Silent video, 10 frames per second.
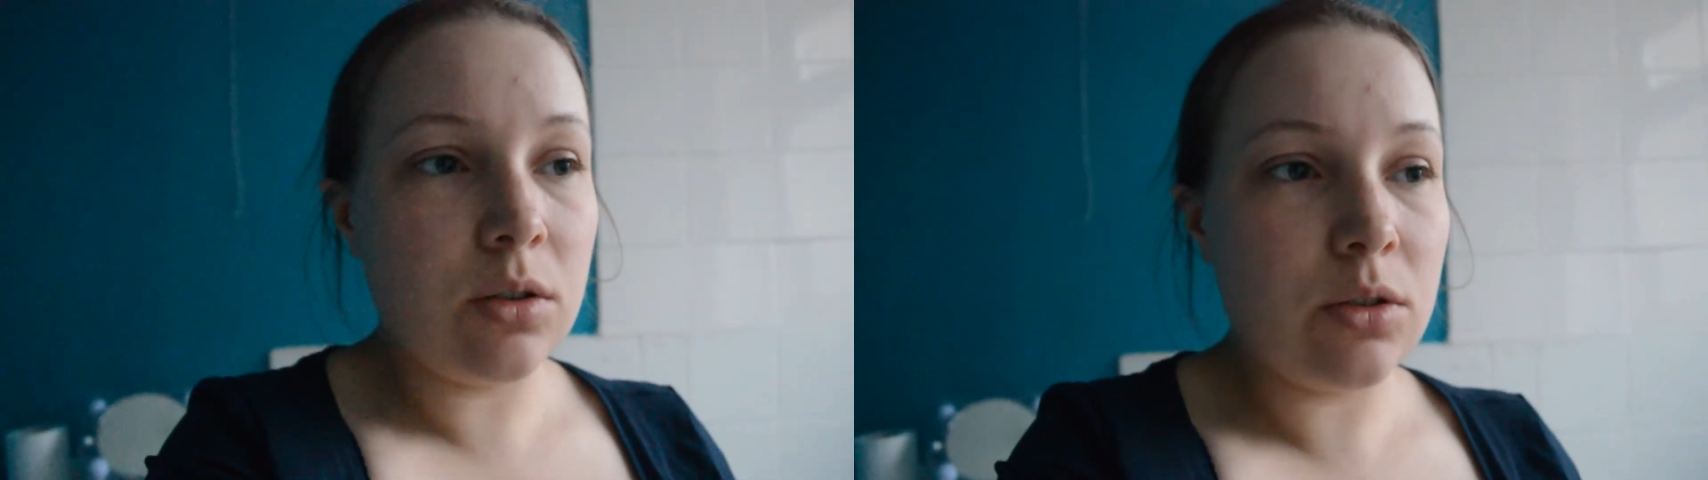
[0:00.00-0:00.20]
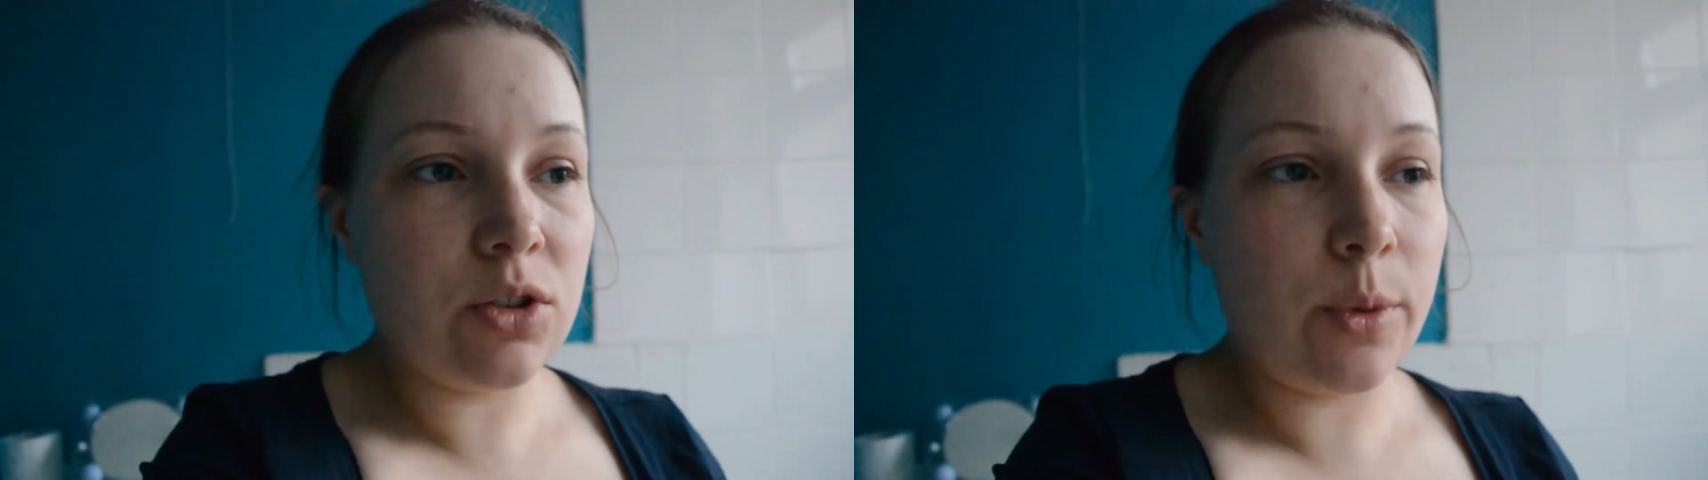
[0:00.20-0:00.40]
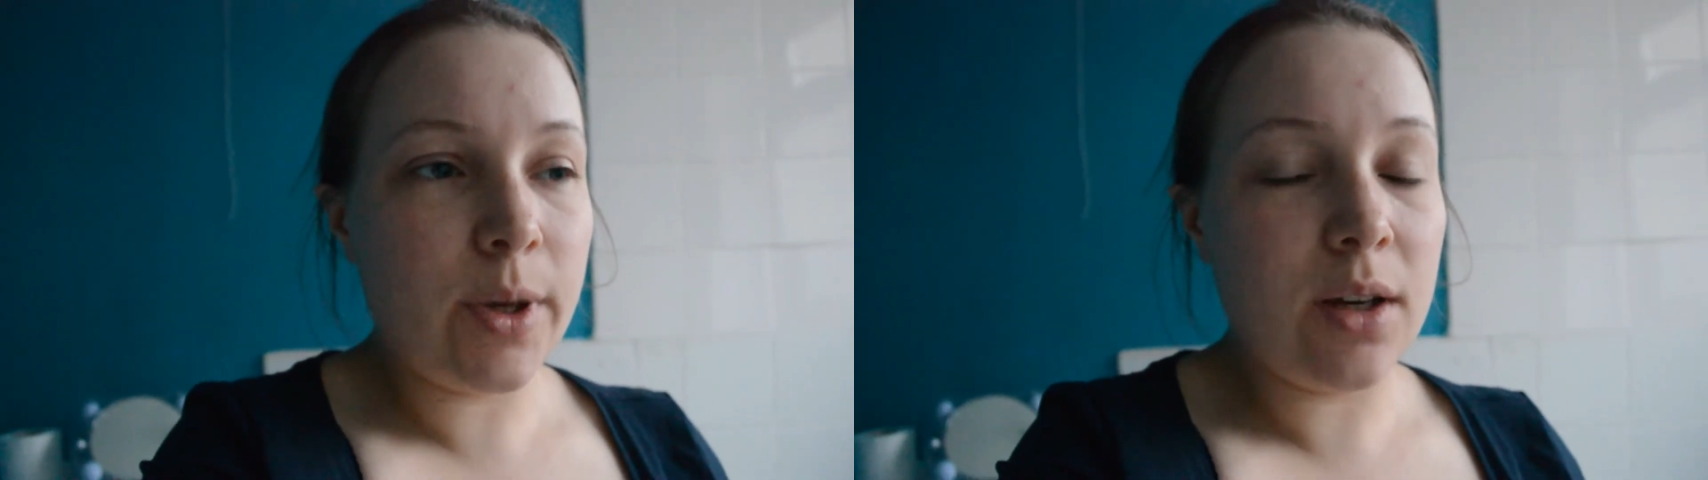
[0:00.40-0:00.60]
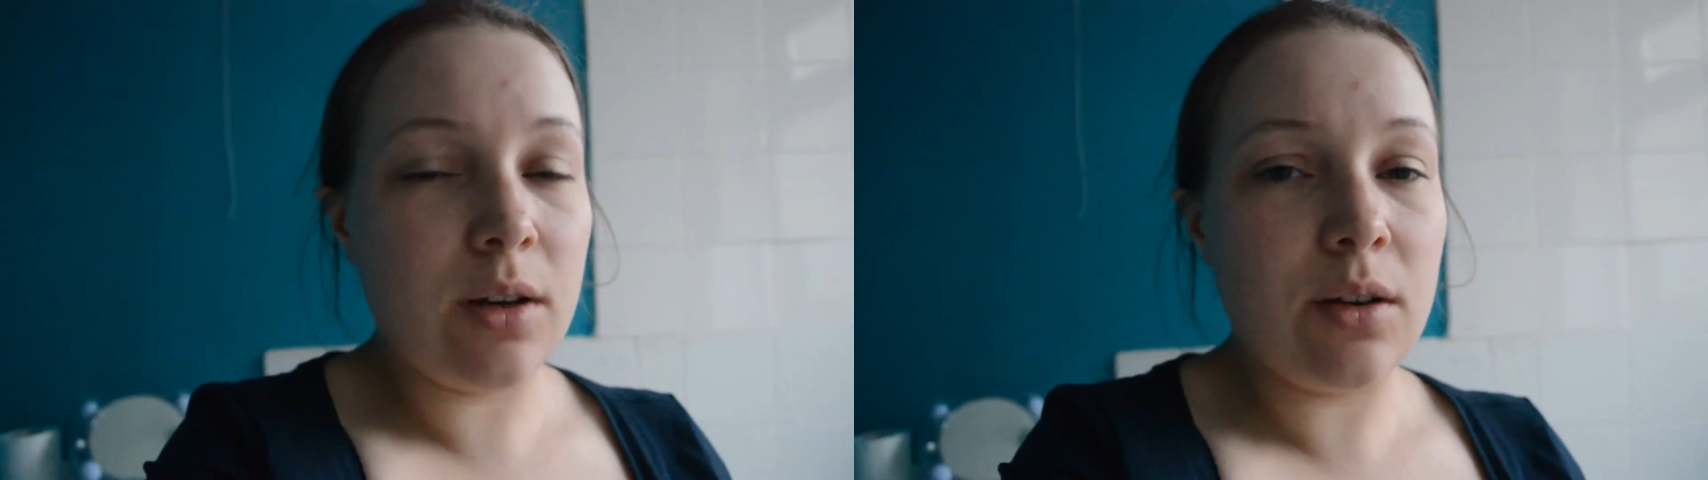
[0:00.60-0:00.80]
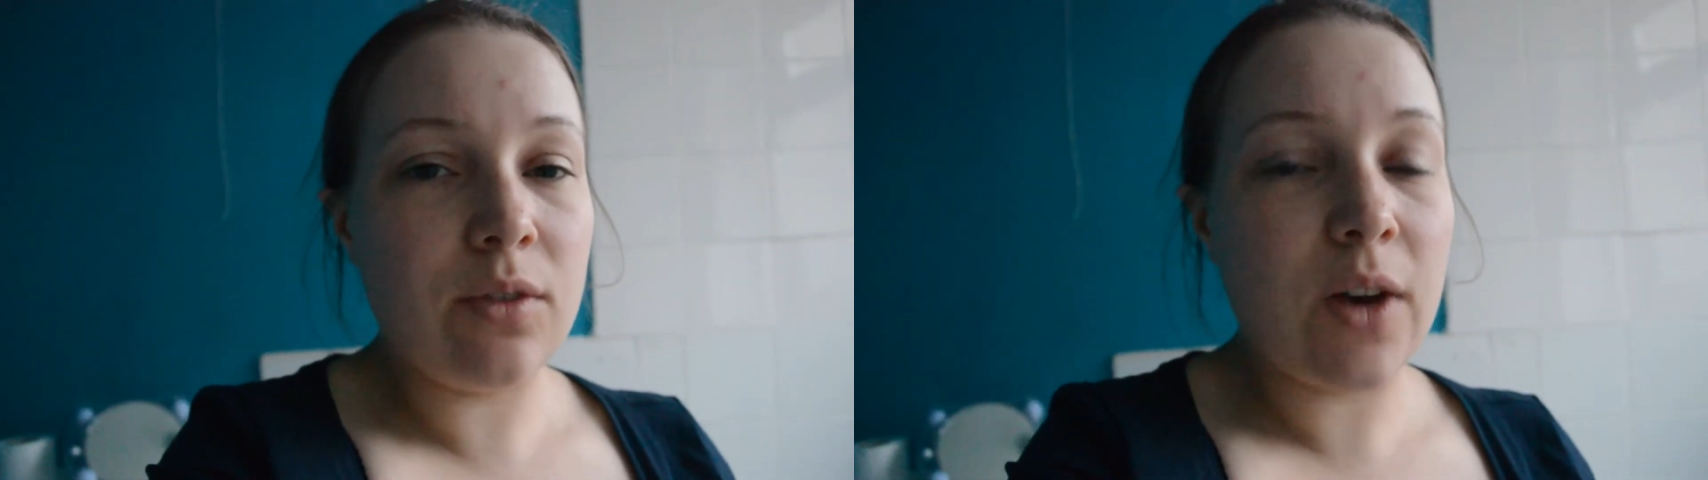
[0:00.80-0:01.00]
doing
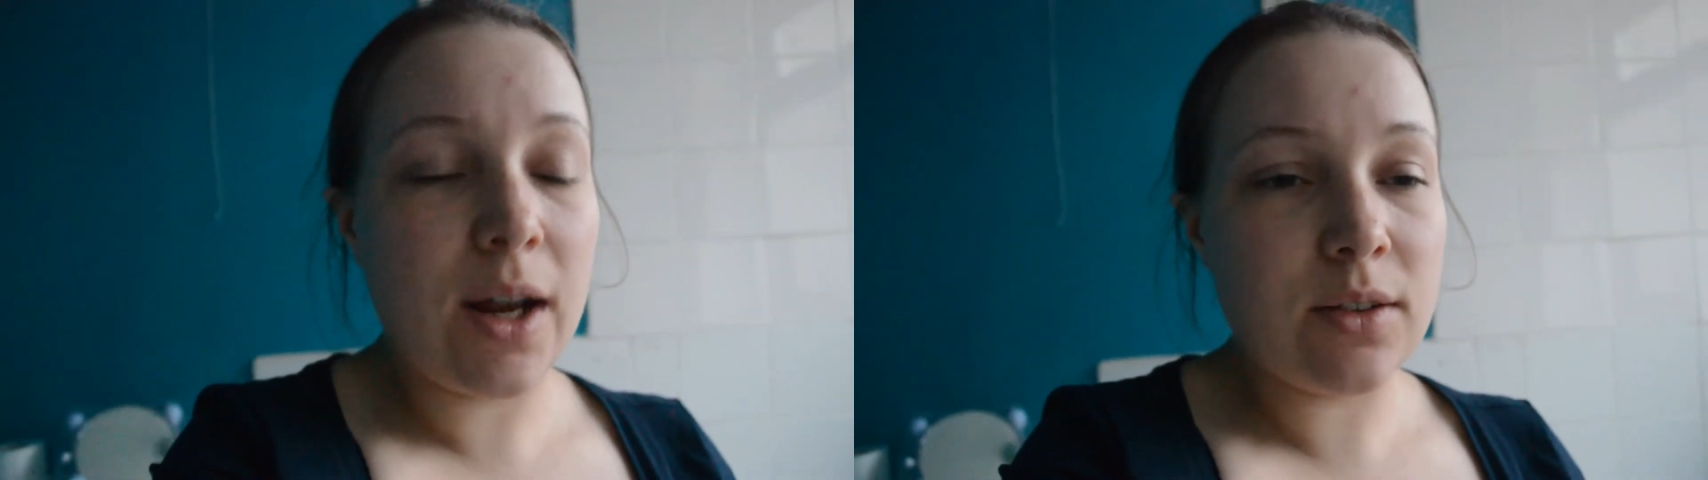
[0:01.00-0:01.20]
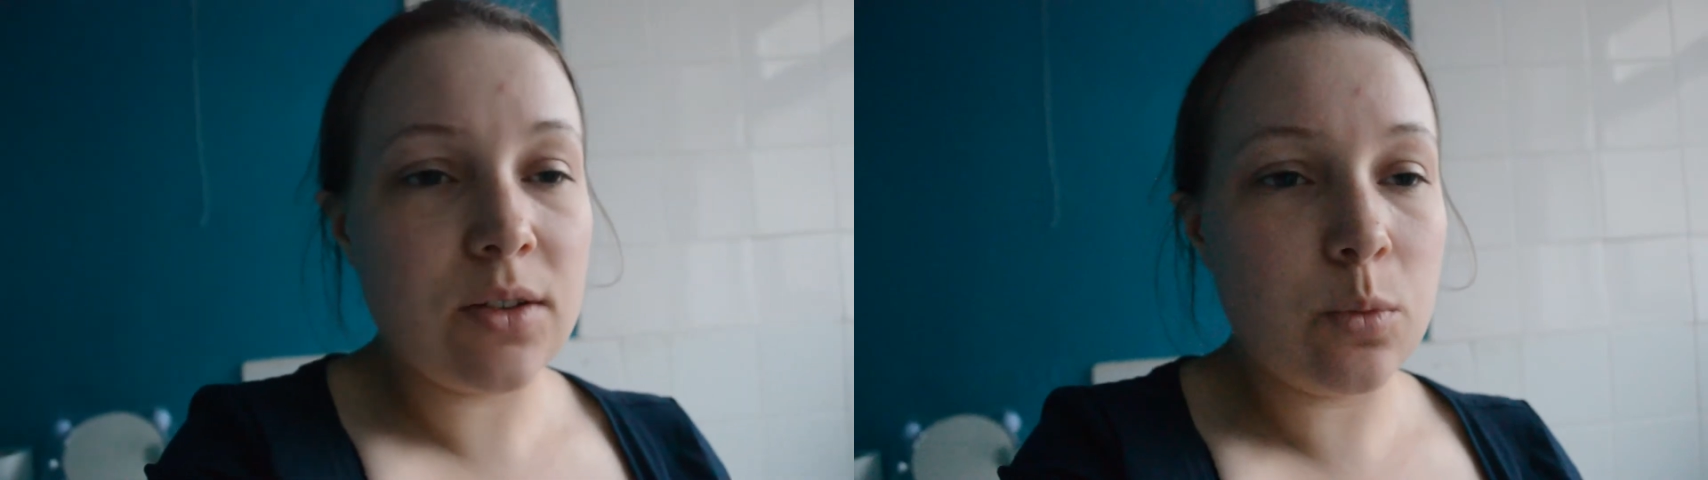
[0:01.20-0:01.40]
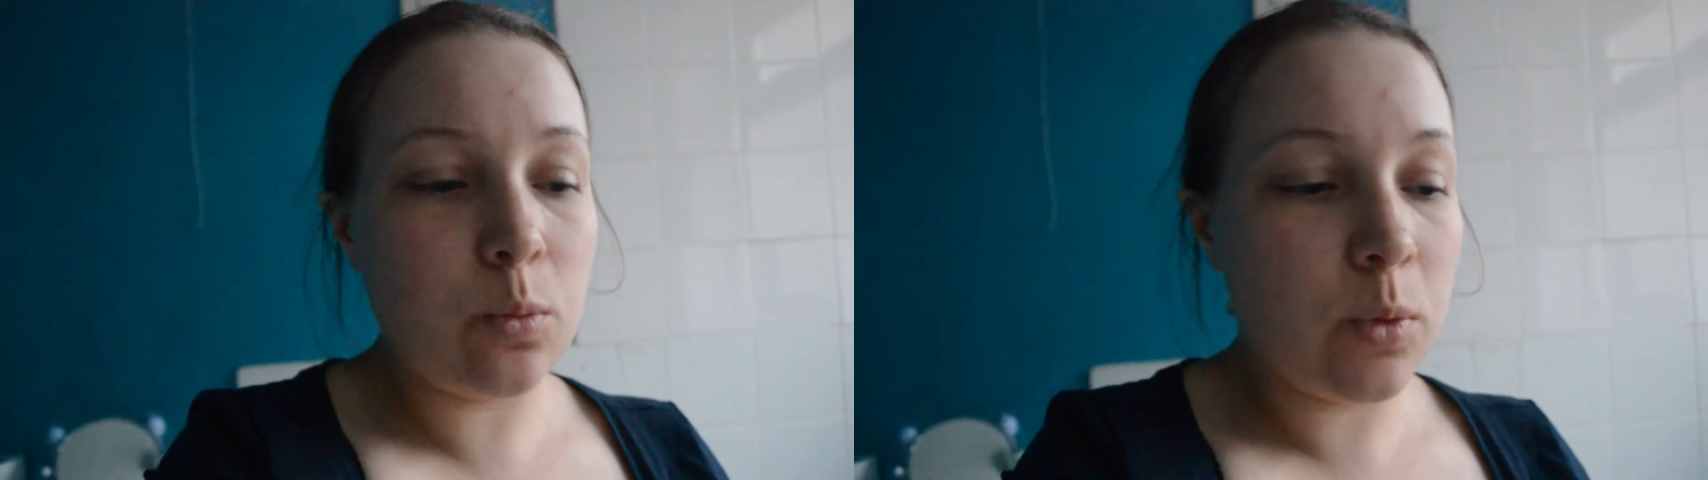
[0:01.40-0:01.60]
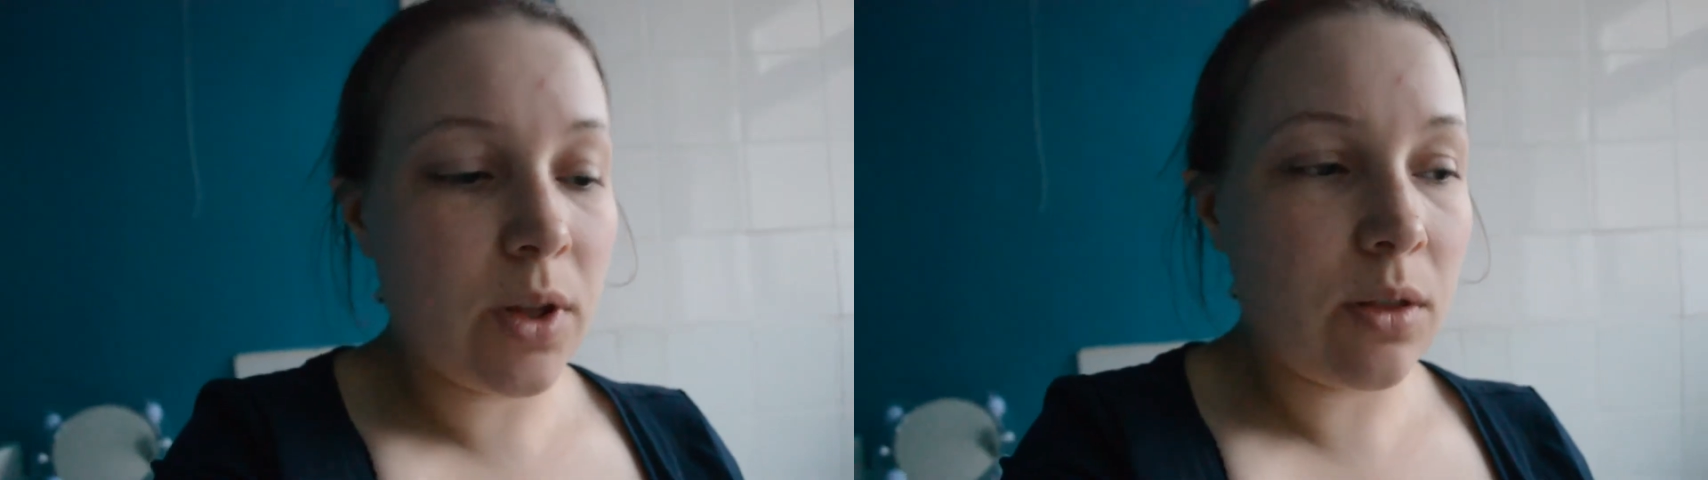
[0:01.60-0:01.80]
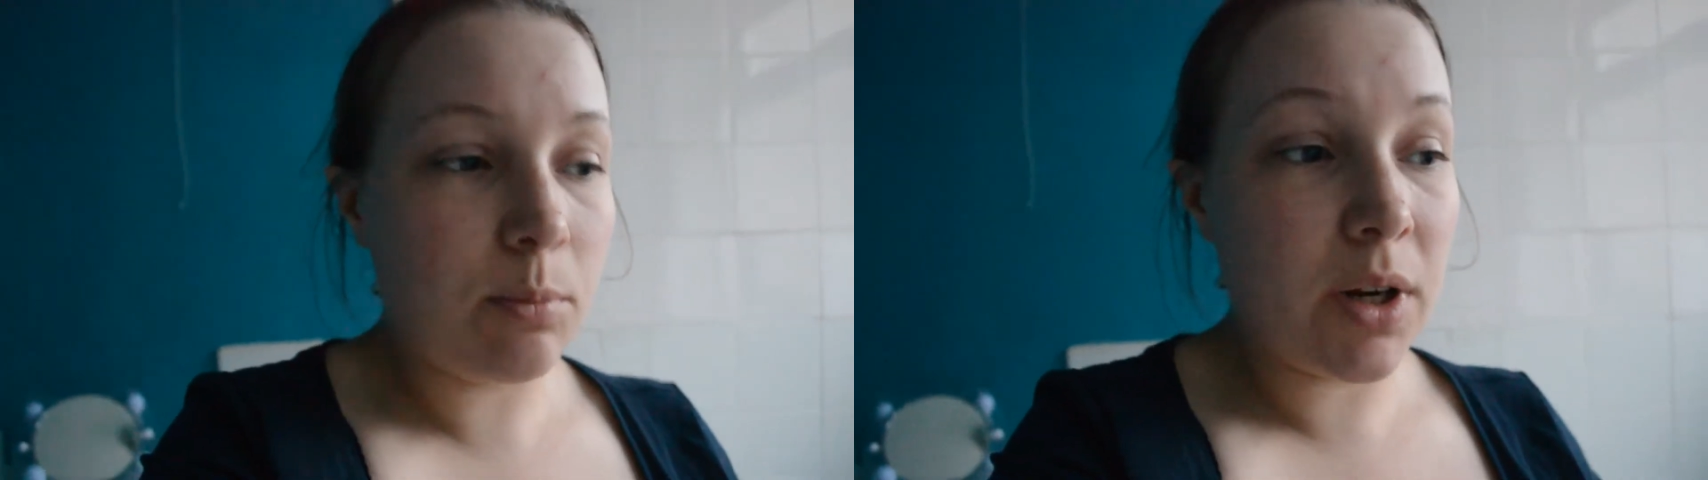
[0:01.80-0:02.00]
flats
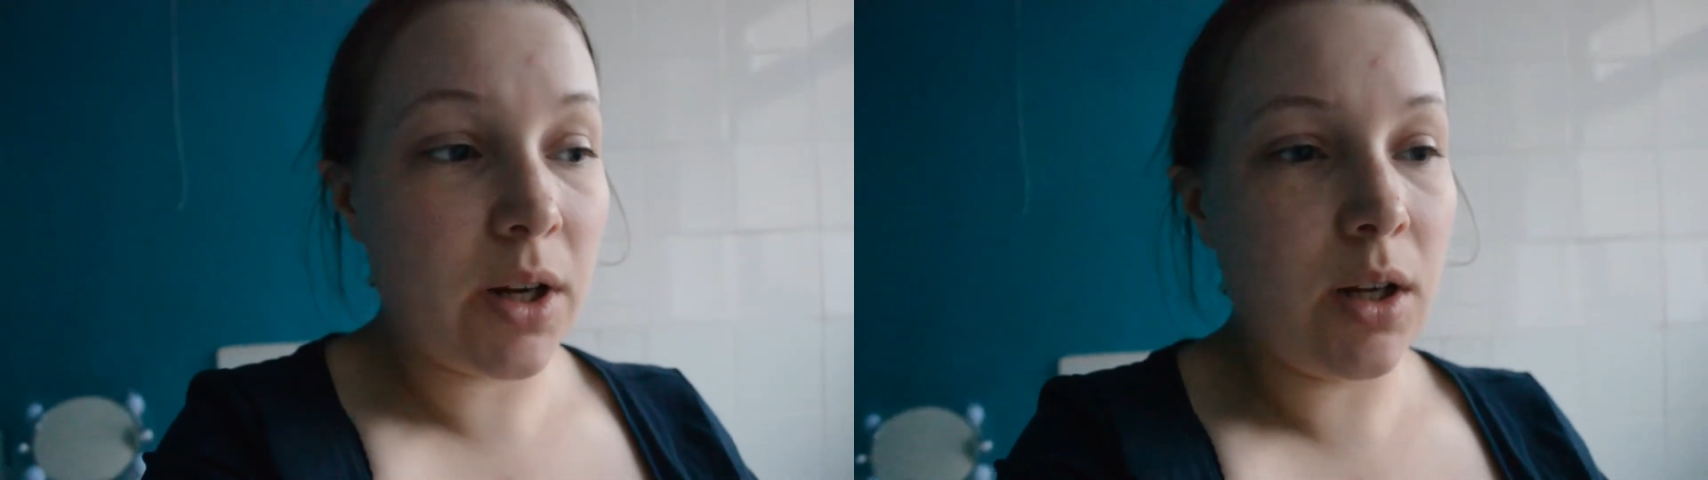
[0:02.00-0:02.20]
with my